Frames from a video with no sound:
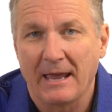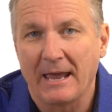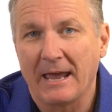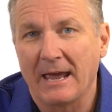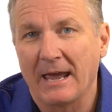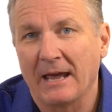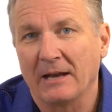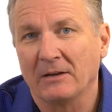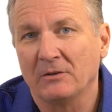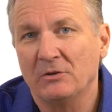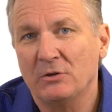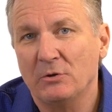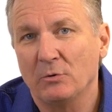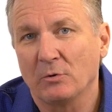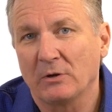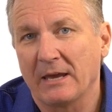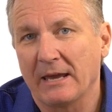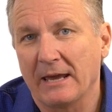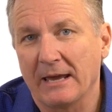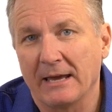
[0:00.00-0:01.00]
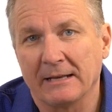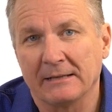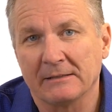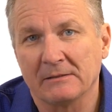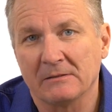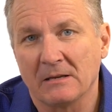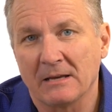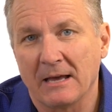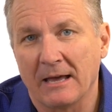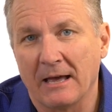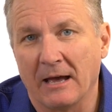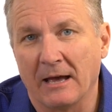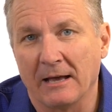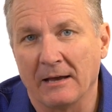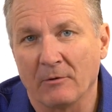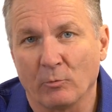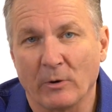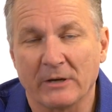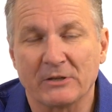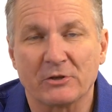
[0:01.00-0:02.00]
and you can
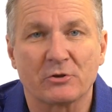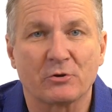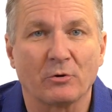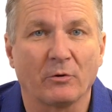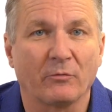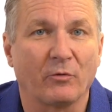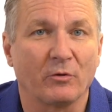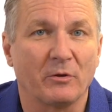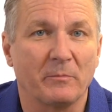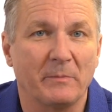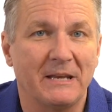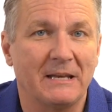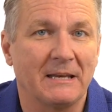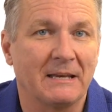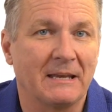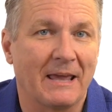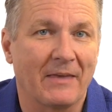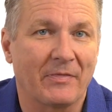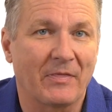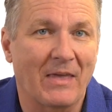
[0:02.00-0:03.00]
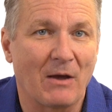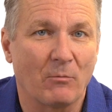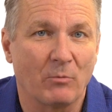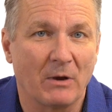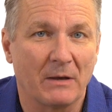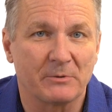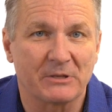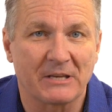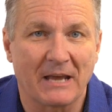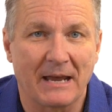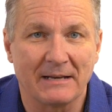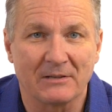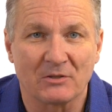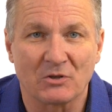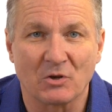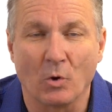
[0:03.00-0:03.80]
register for the meeting at that website,